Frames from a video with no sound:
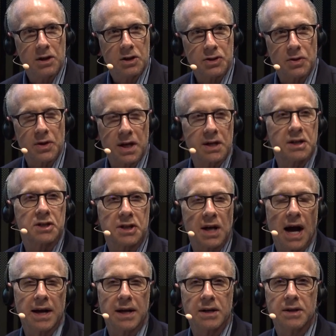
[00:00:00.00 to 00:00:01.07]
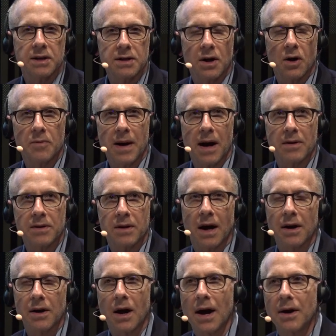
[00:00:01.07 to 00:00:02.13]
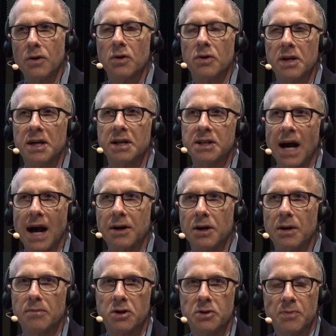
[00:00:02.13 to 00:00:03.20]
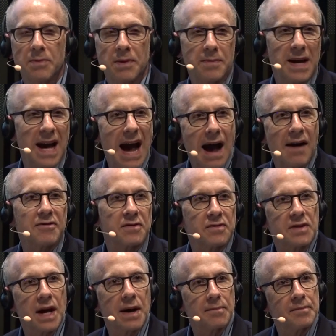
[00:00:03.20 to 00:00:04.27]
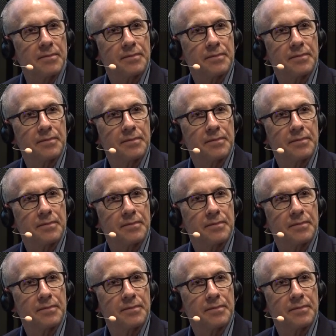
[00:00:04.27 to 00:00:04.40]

So they decided, you know, about, I don't, I don't know the exact numbers, but maybe half of them,